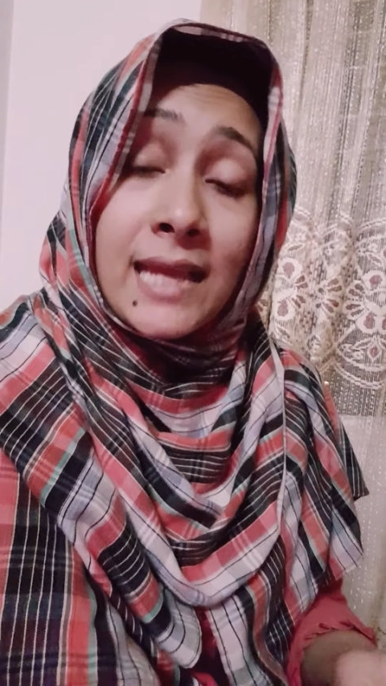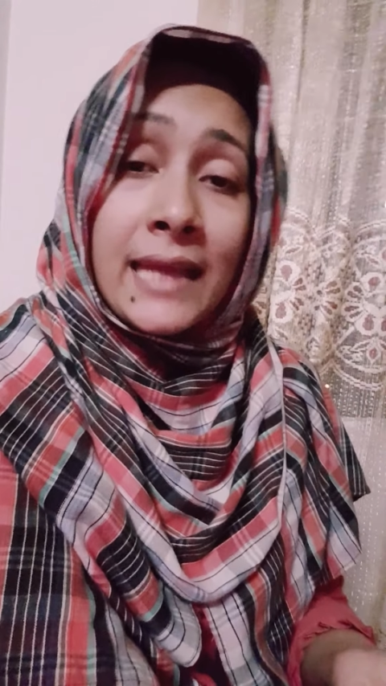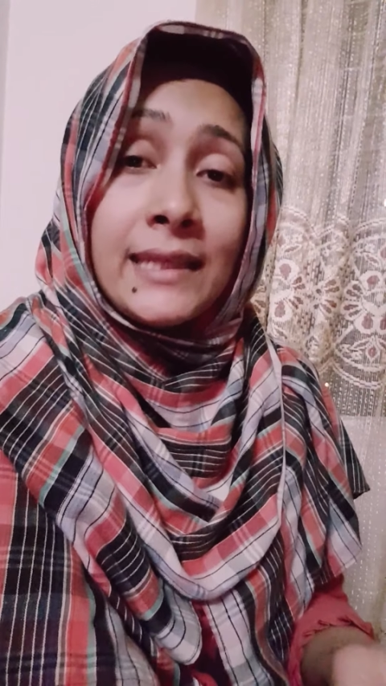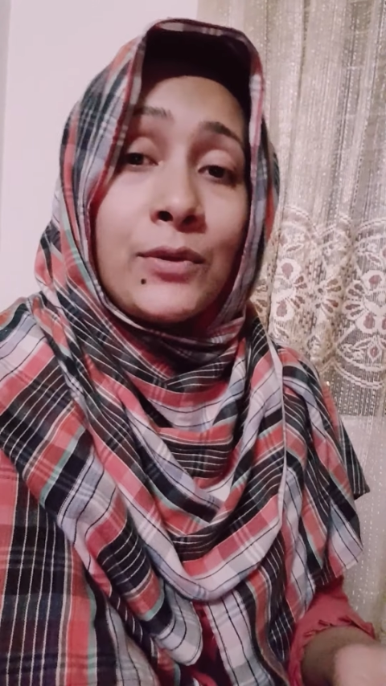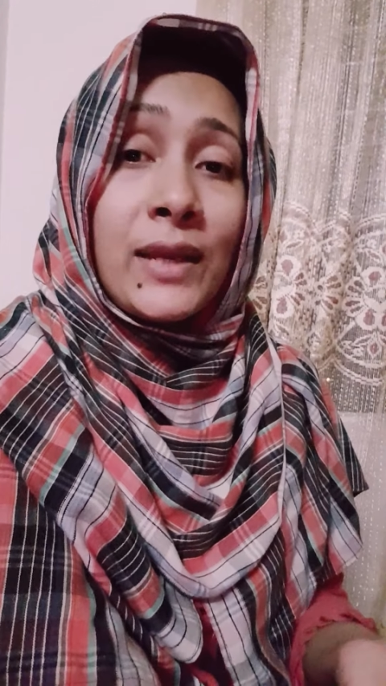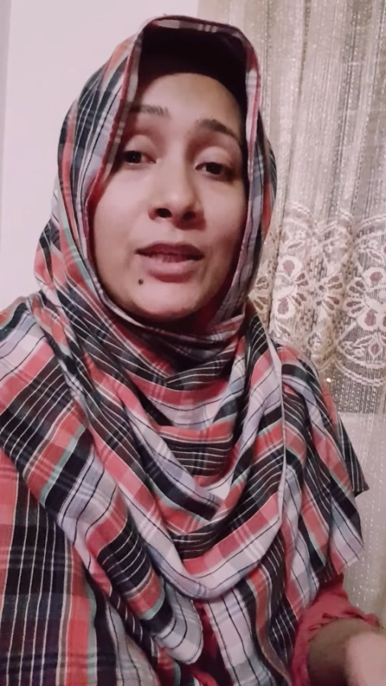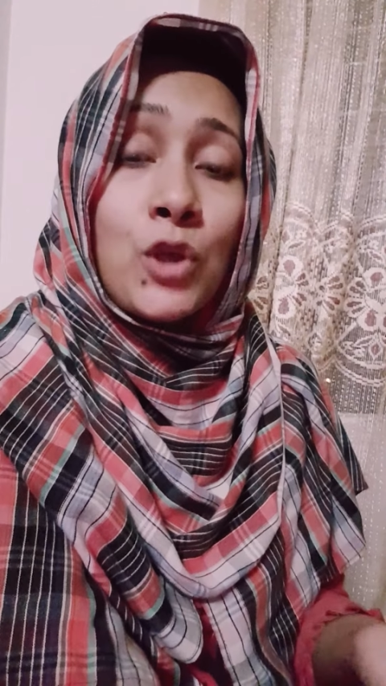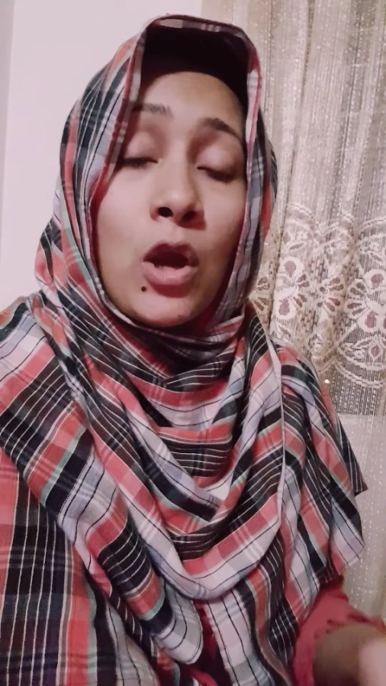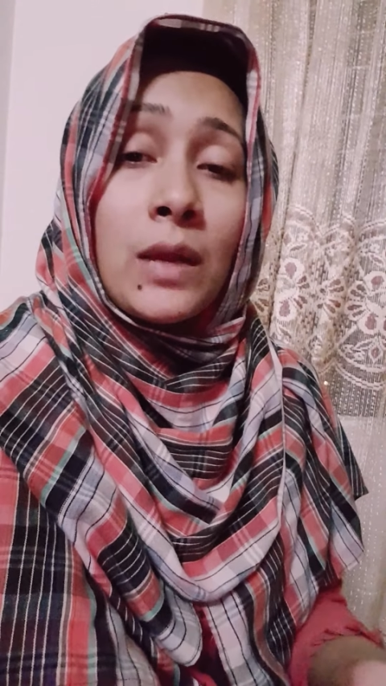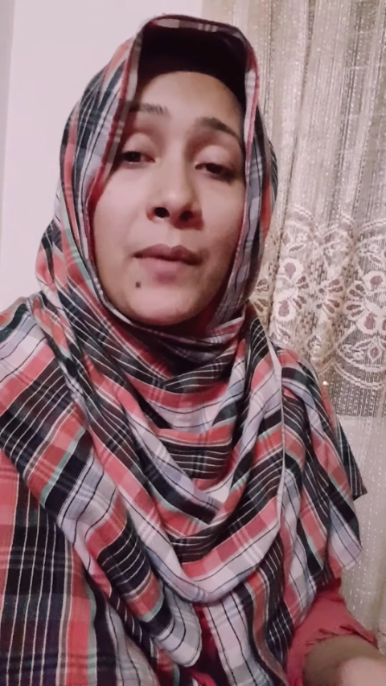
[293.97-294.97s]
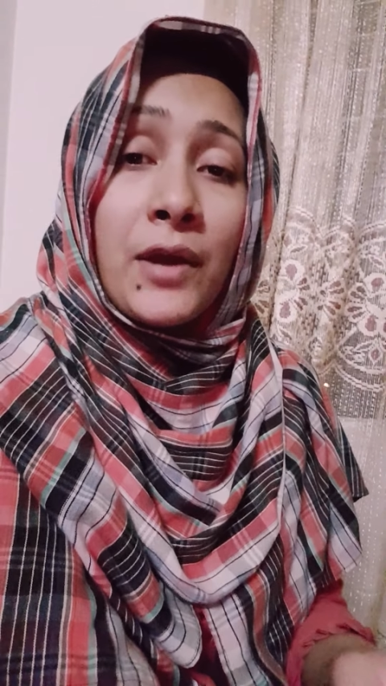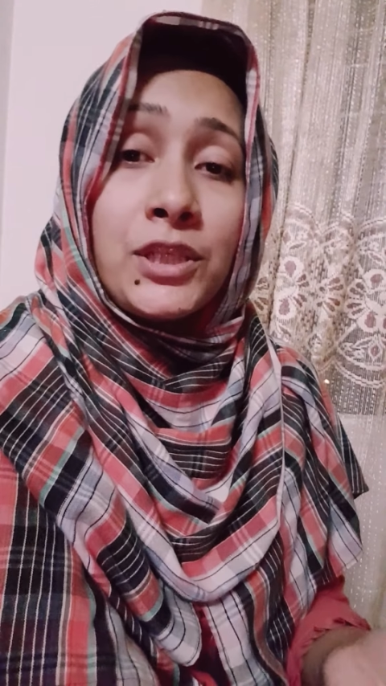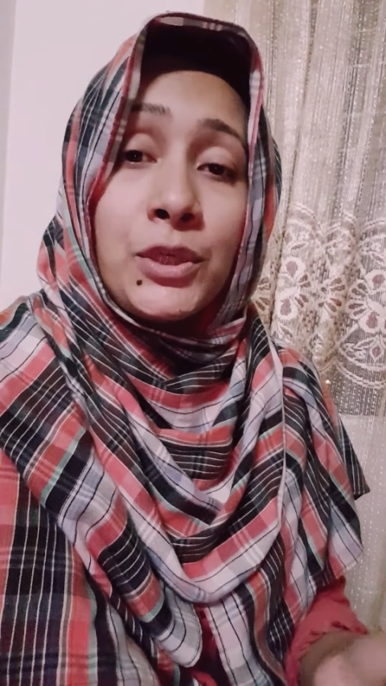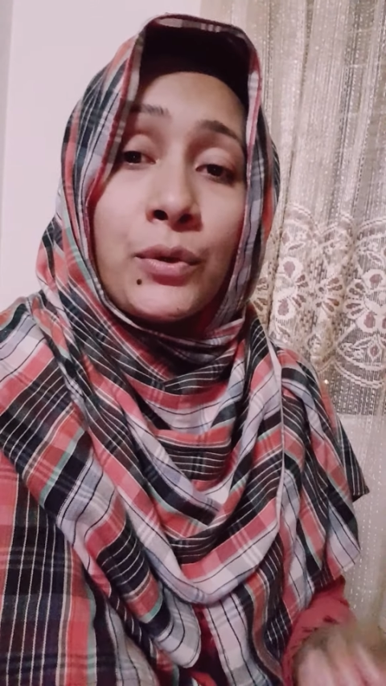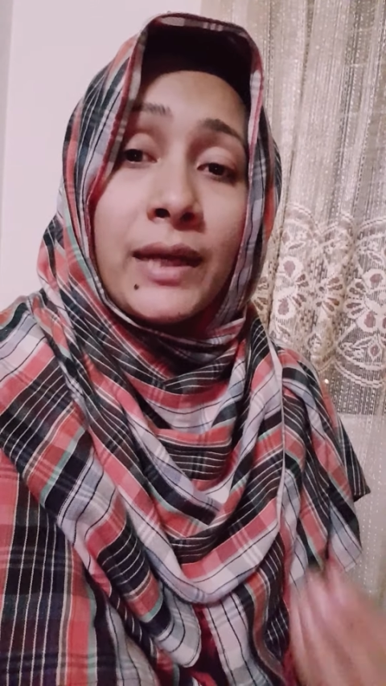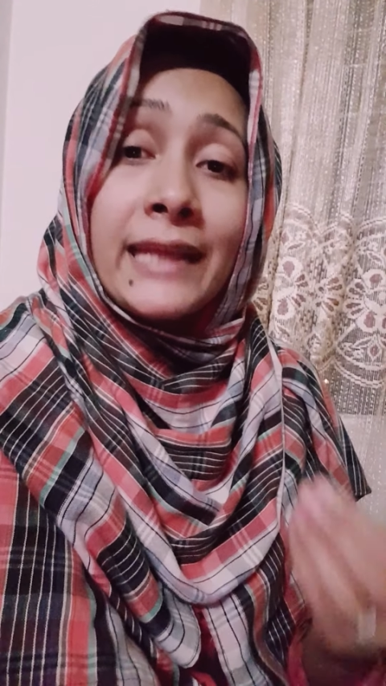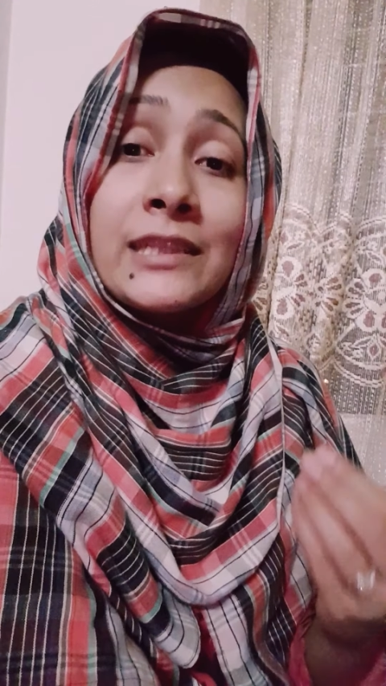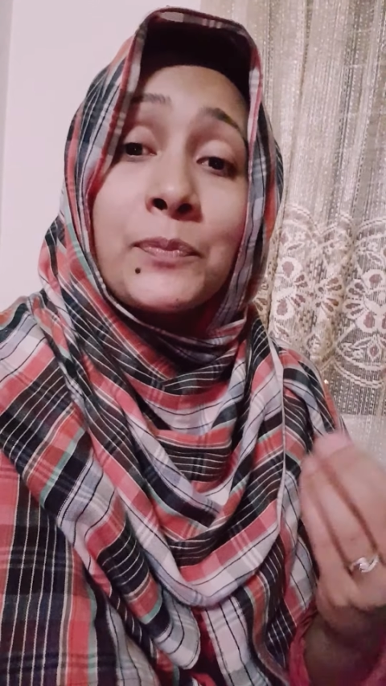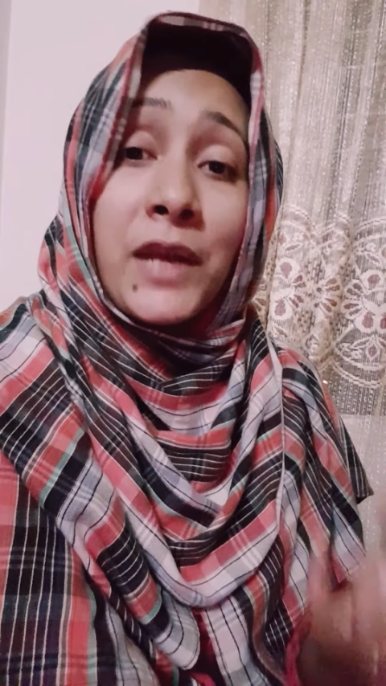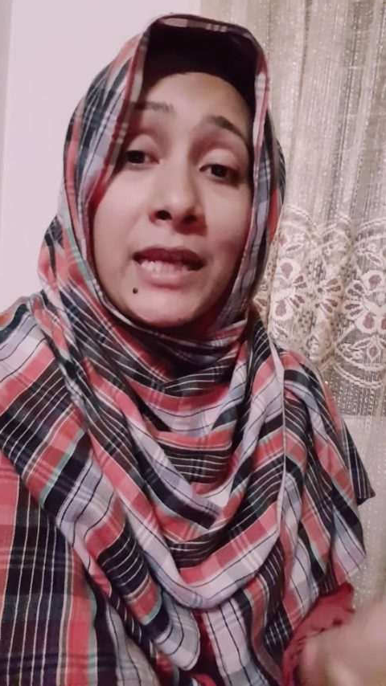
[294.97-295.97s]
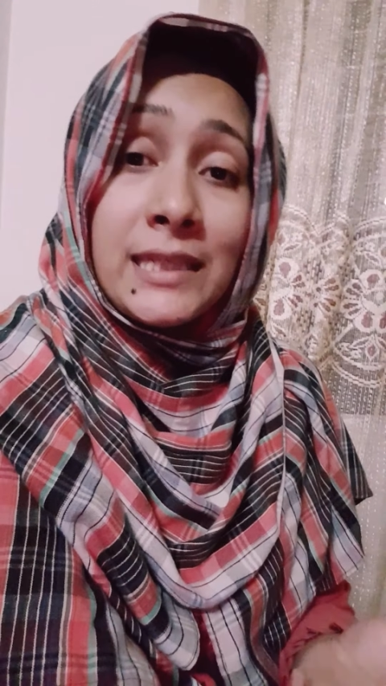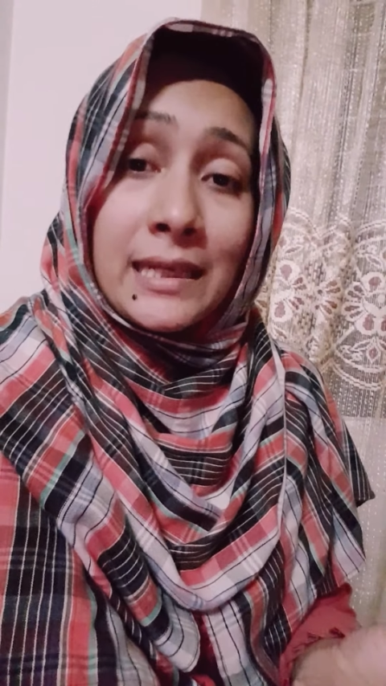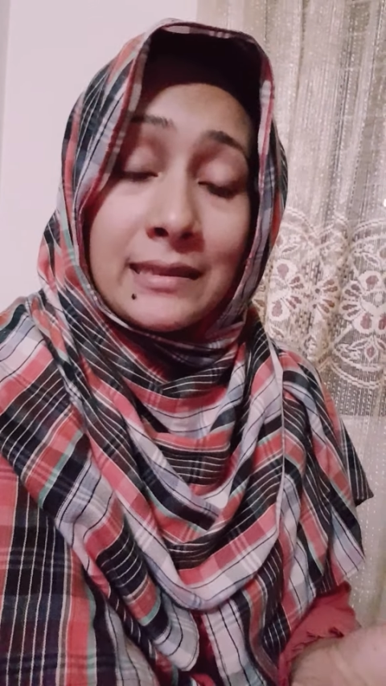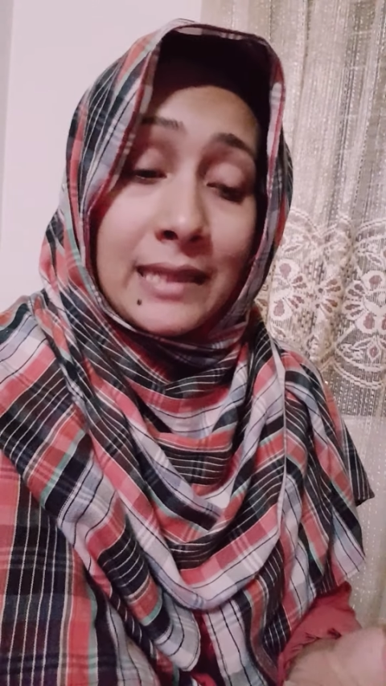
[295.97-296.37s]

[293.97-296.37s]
You can talk about your expressions,